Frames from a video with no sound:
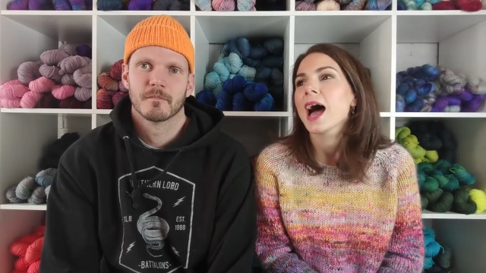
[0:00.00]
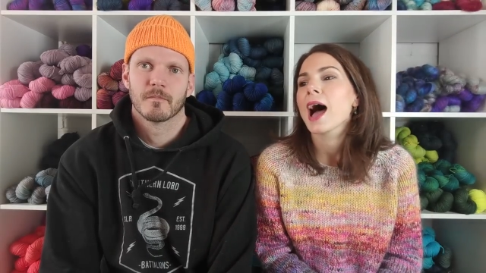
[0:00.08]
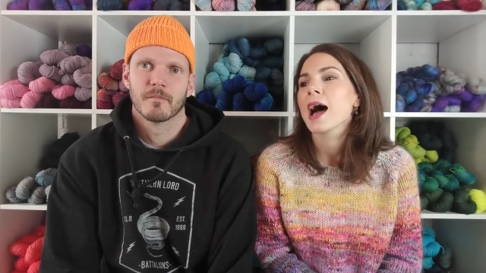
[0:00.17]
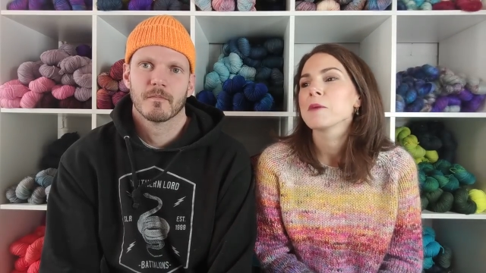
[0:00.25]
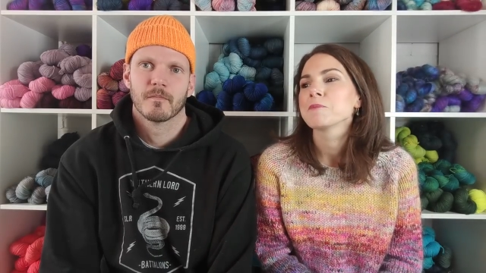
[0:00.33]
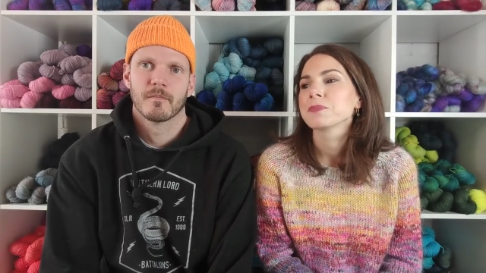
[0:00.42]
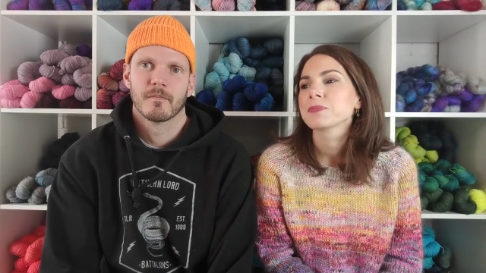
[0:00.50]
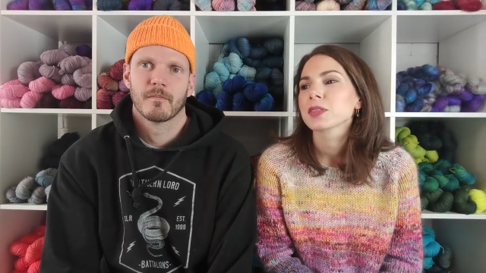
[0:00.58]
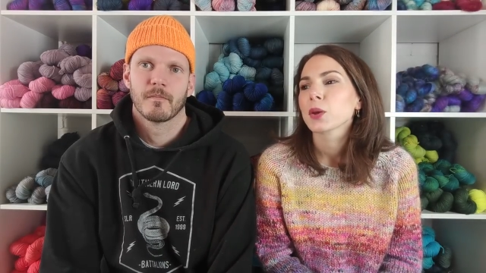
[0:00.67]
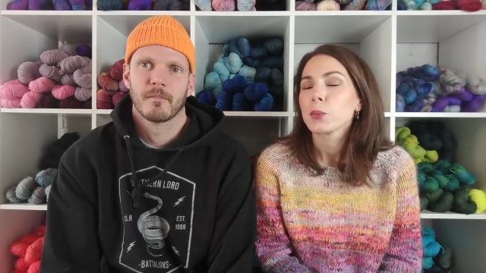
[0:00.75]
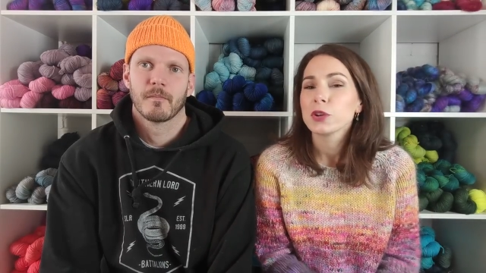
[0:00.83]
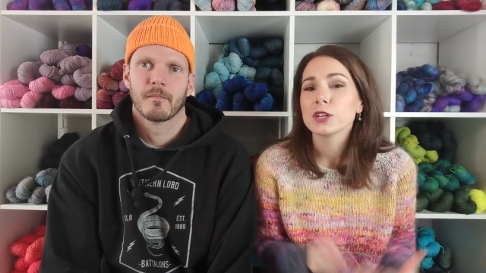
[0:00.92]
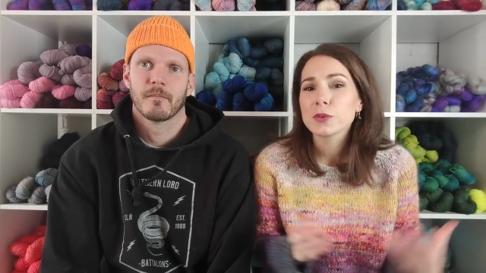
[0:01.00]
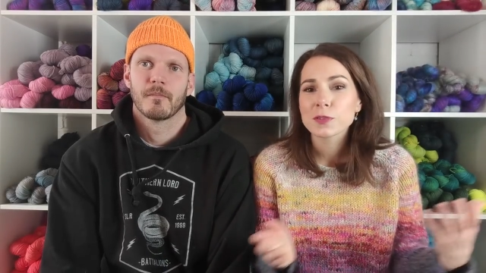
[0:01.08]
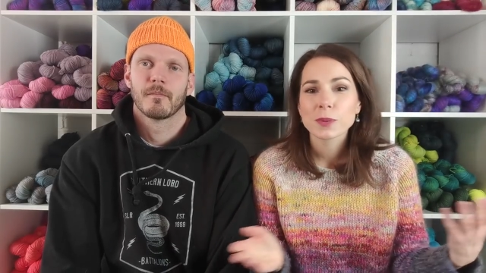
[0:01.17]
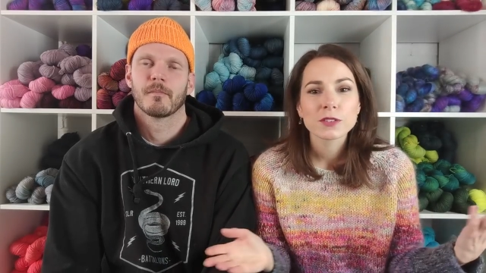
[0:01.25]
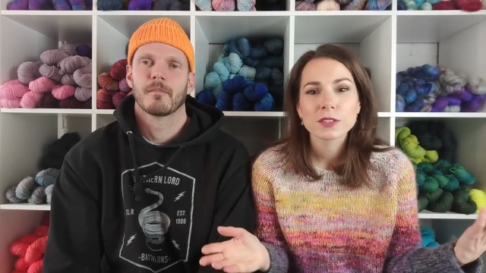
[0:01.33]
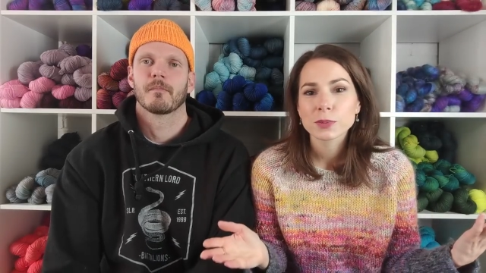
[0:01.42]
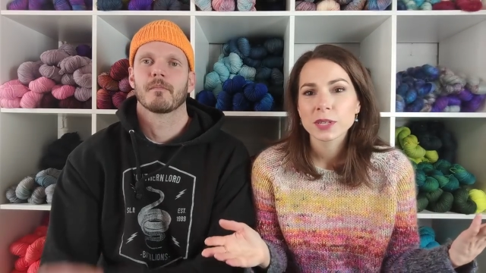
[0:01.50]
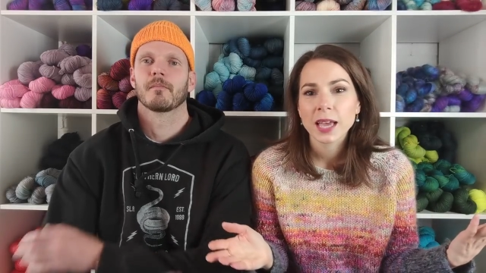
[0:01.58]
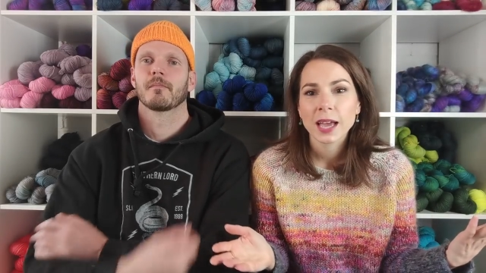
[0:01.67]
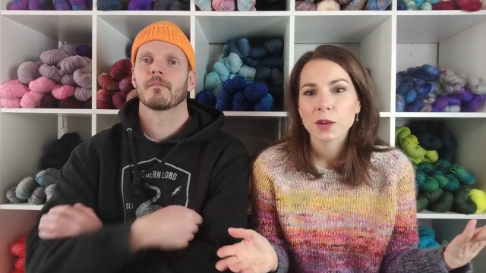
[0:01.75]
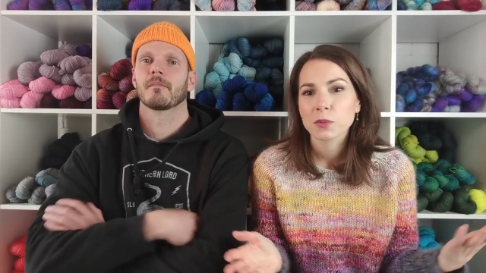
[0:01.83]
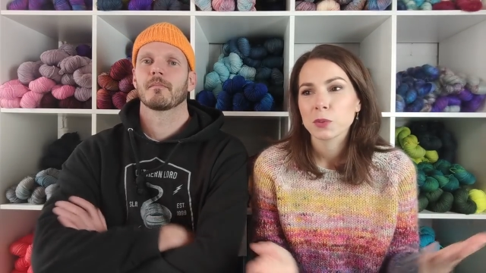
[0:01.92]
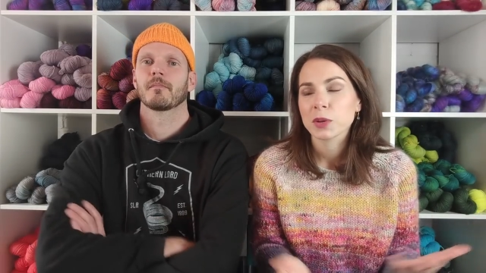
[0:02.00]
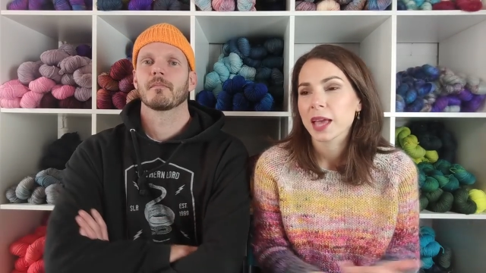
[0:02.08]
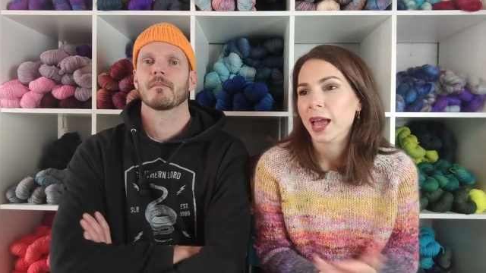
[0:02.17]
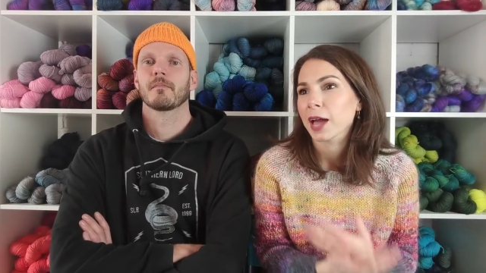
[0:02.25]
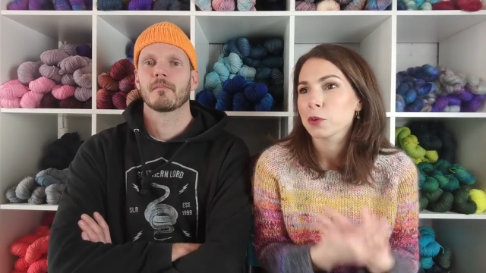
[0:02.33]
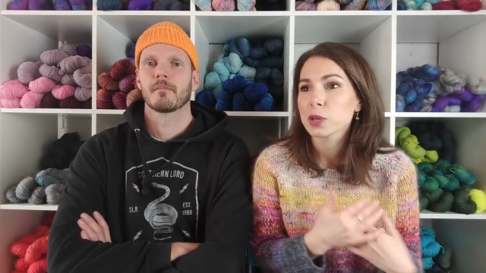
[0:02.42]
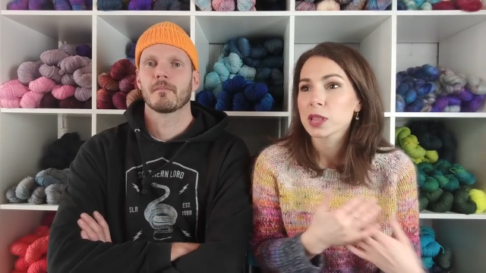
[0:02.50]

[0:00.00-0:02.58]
Speaker 1: um, we do as much as we can when we can.